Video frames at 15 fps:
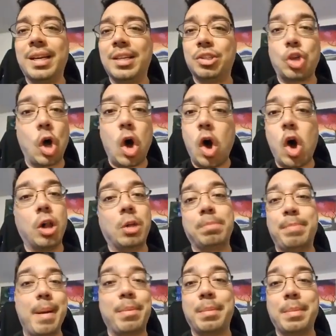It's all
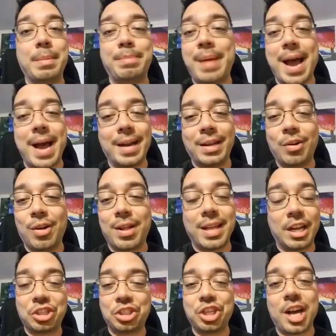peppermint patty, all
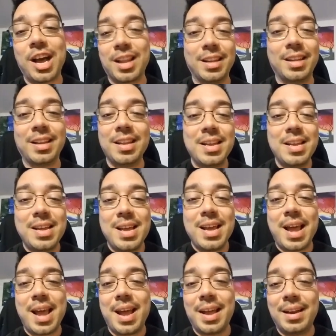that chocolate
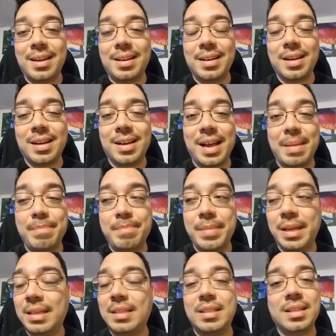and
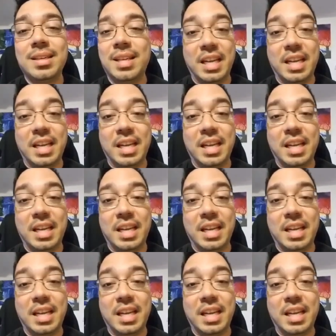mint.